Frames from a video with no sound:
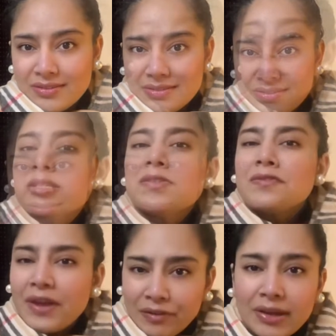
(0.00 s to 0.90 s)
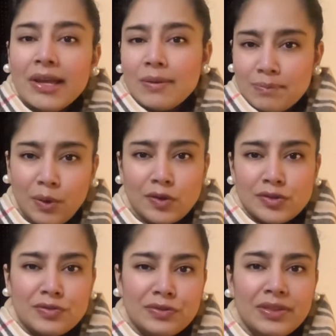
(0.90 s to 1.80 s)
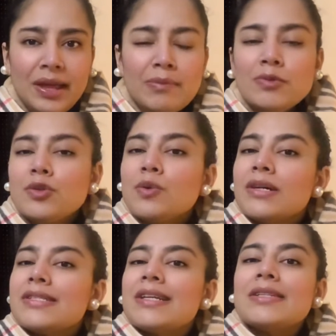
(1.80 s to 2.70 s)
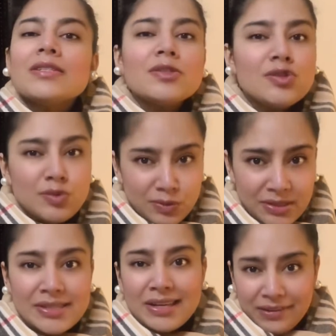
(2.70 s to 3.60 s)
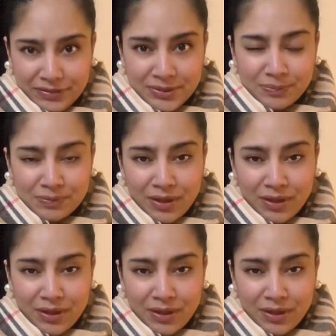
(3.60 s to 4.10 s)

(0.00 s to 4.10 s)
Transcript: It is very important for them to assess a student's level,